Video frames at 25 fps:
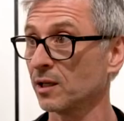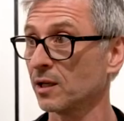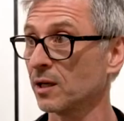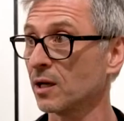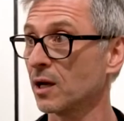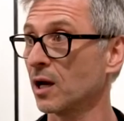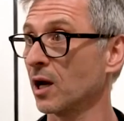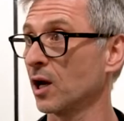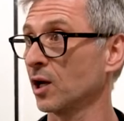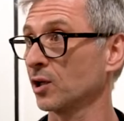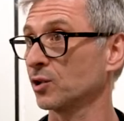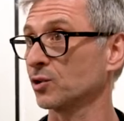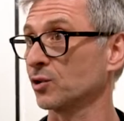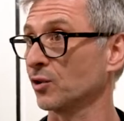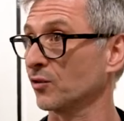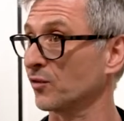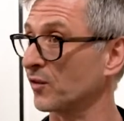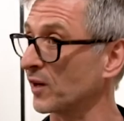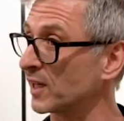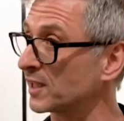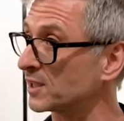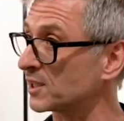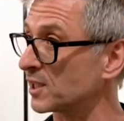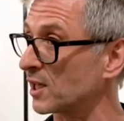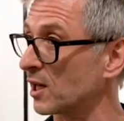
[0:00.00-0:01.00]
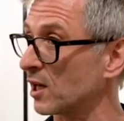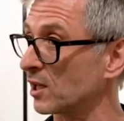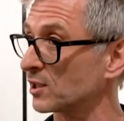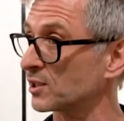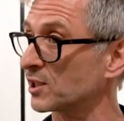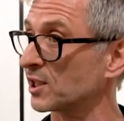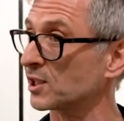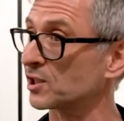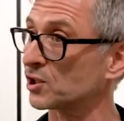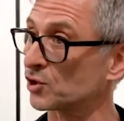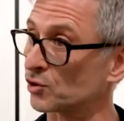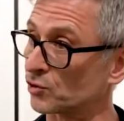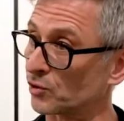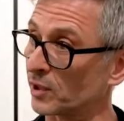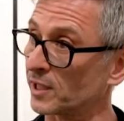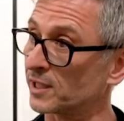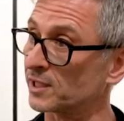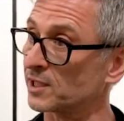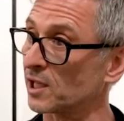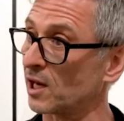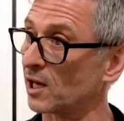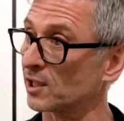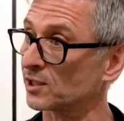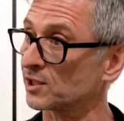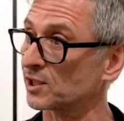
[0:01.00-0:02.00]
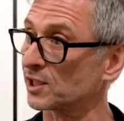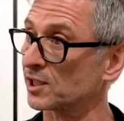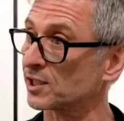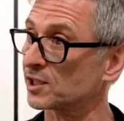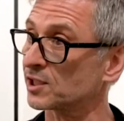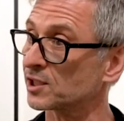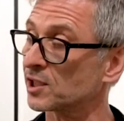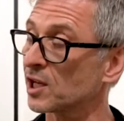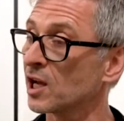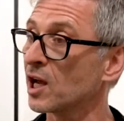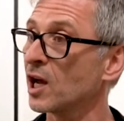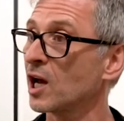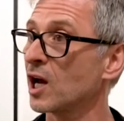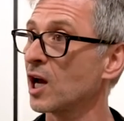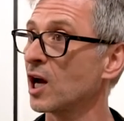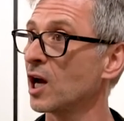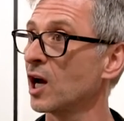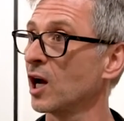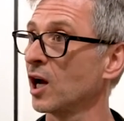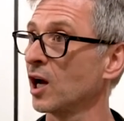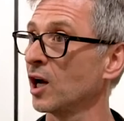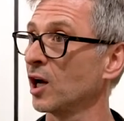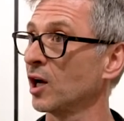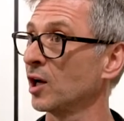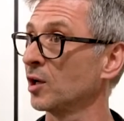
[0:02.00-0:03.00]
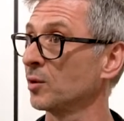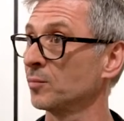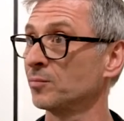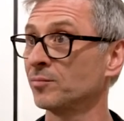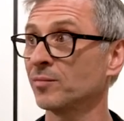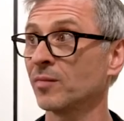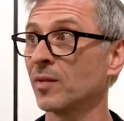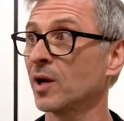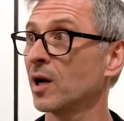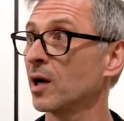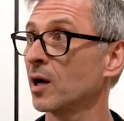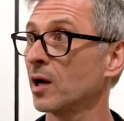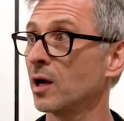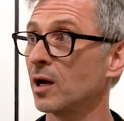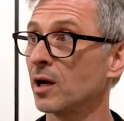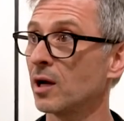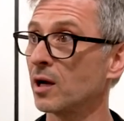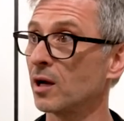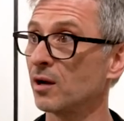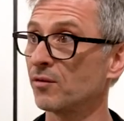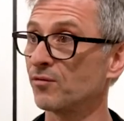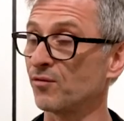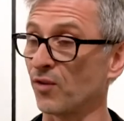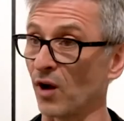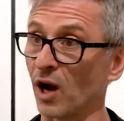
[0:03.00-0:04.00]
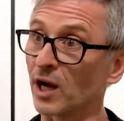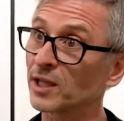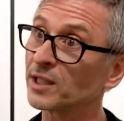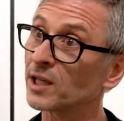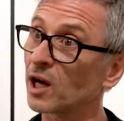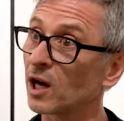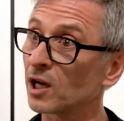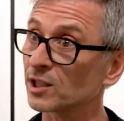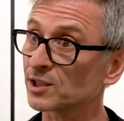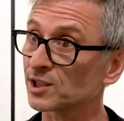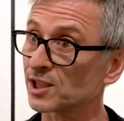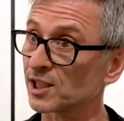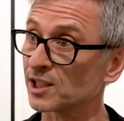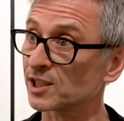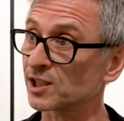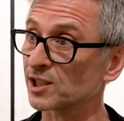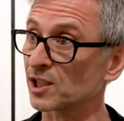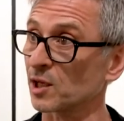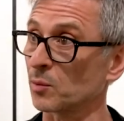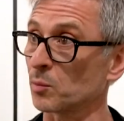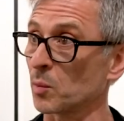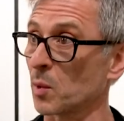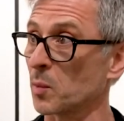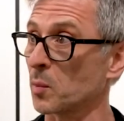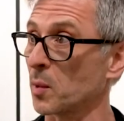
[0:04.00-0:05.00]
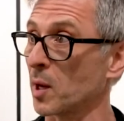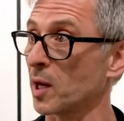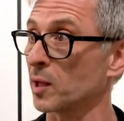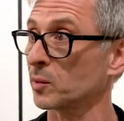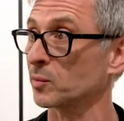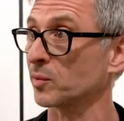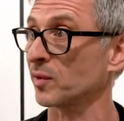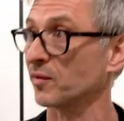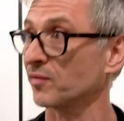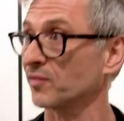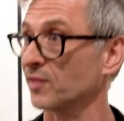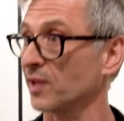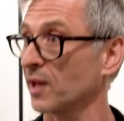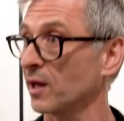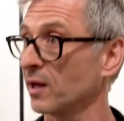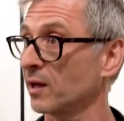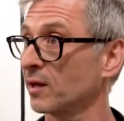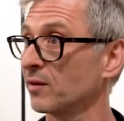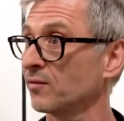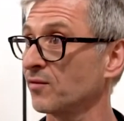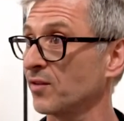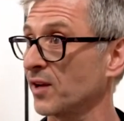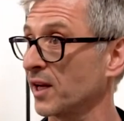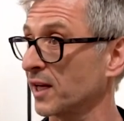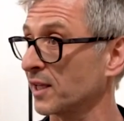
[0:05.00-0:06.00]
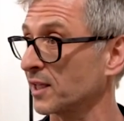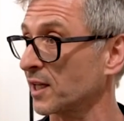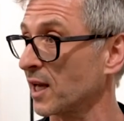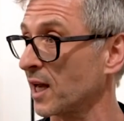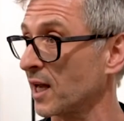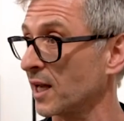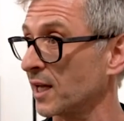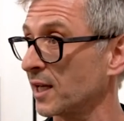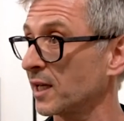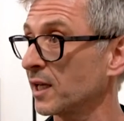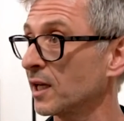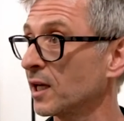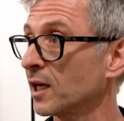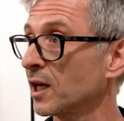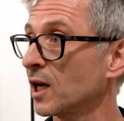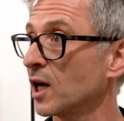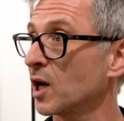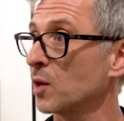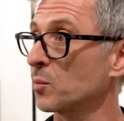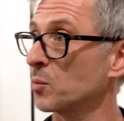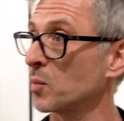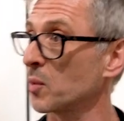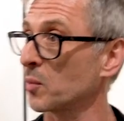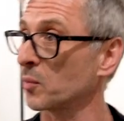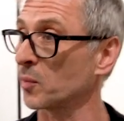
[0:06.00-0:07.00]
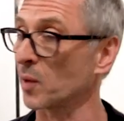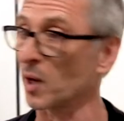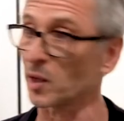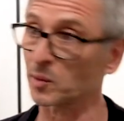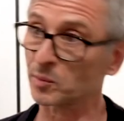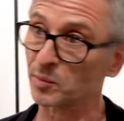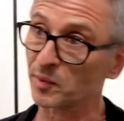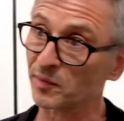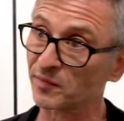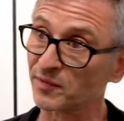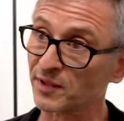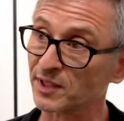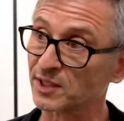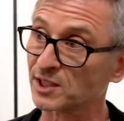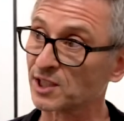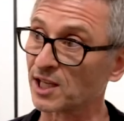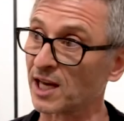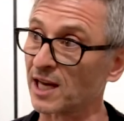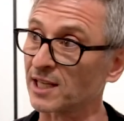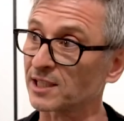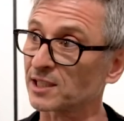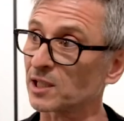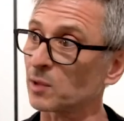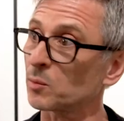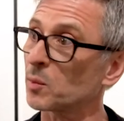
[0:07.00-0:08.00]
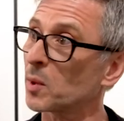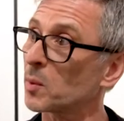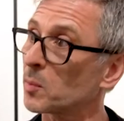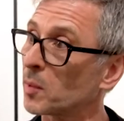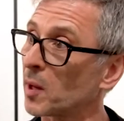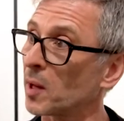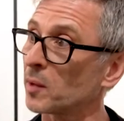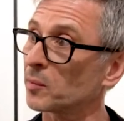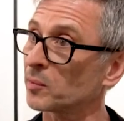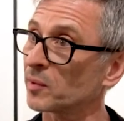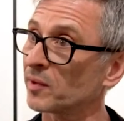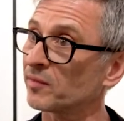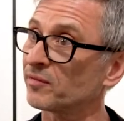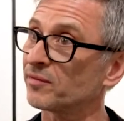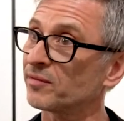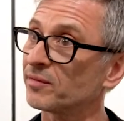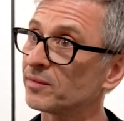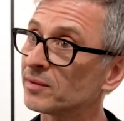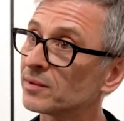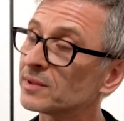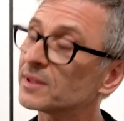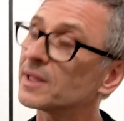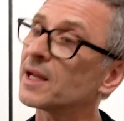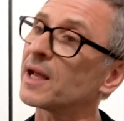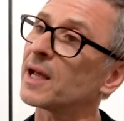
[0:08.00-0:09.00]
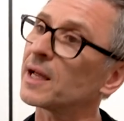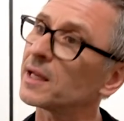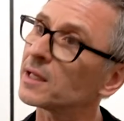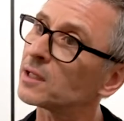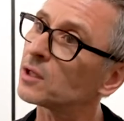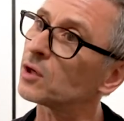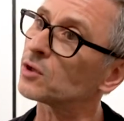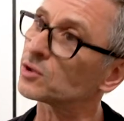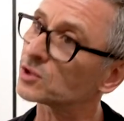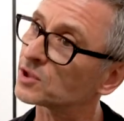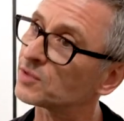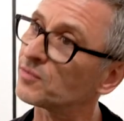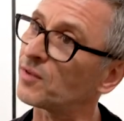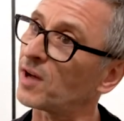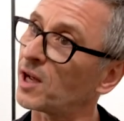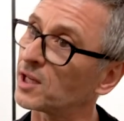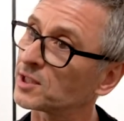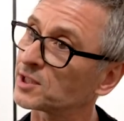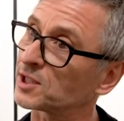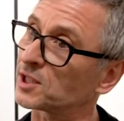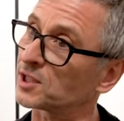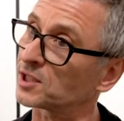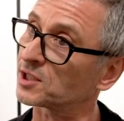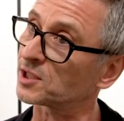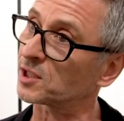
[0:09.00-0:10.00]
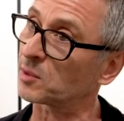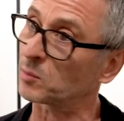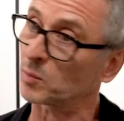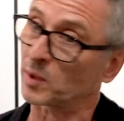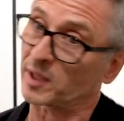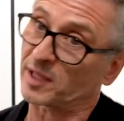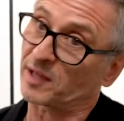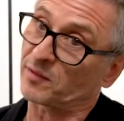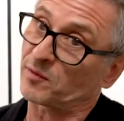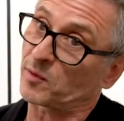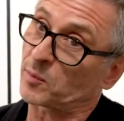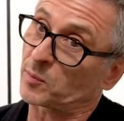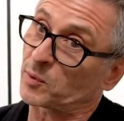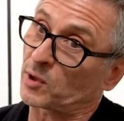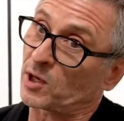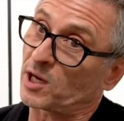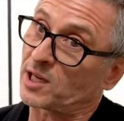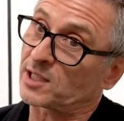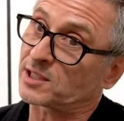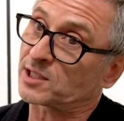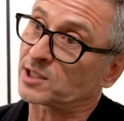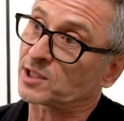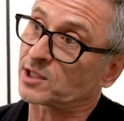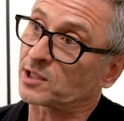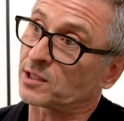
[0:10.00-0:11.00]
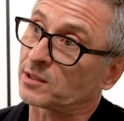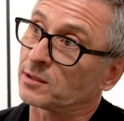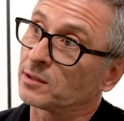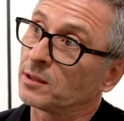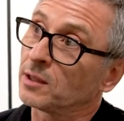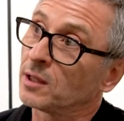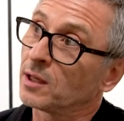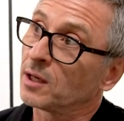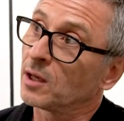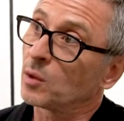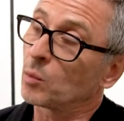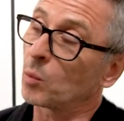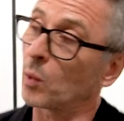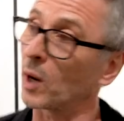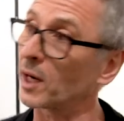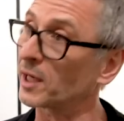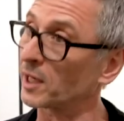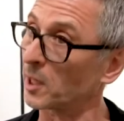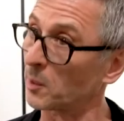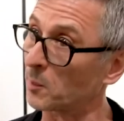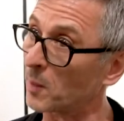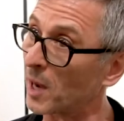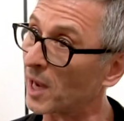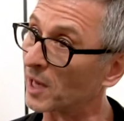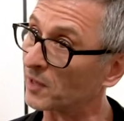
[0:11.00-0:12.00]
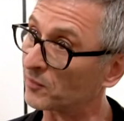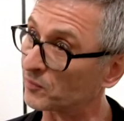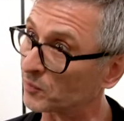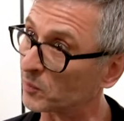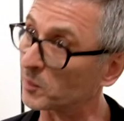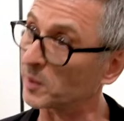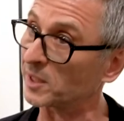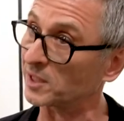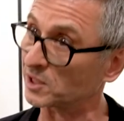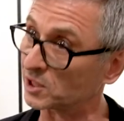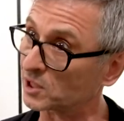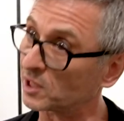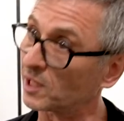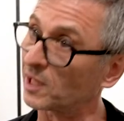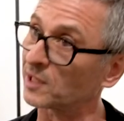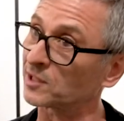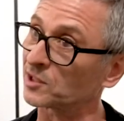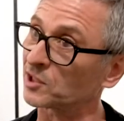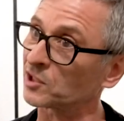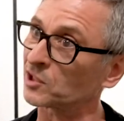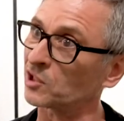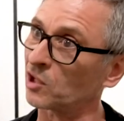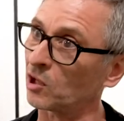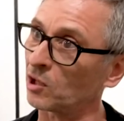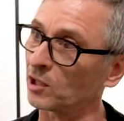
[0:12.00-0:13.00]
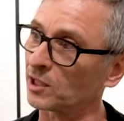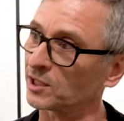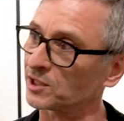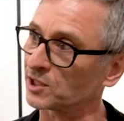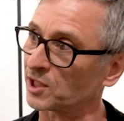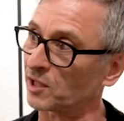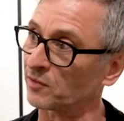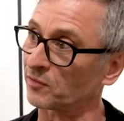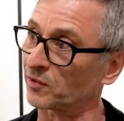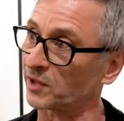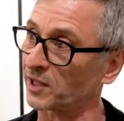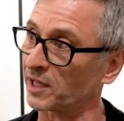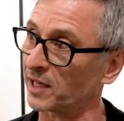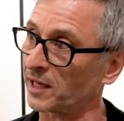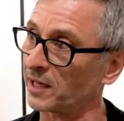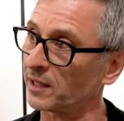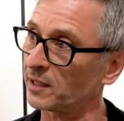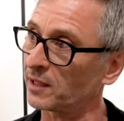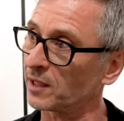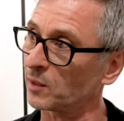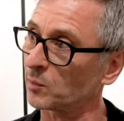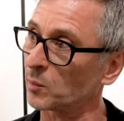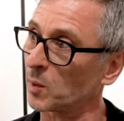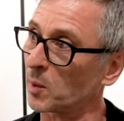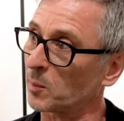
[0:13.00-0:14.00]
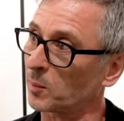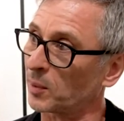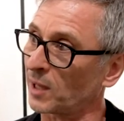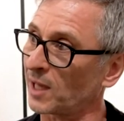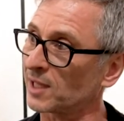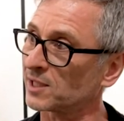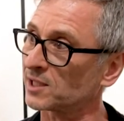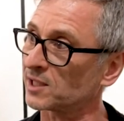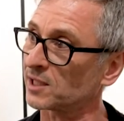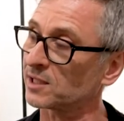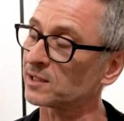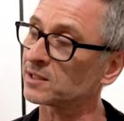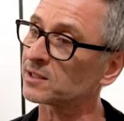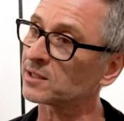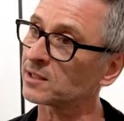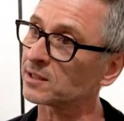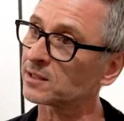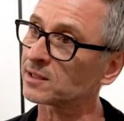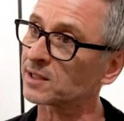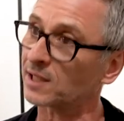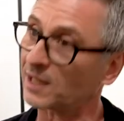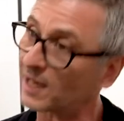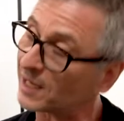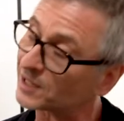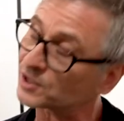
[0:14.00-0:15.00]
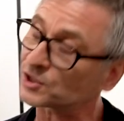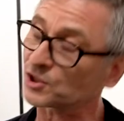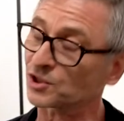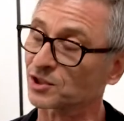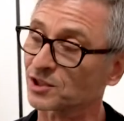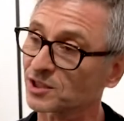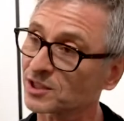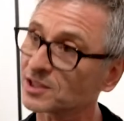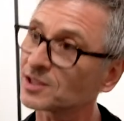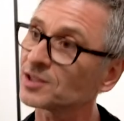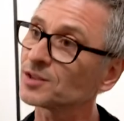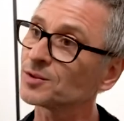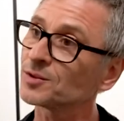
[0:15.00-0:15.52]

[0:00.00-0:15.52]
Graffiti artists, street artists, fine artists, and we work with the V&A and we work with the Tate and we work with lots of artists, and we give a prize to one MA from each London college every year and we place it into collections.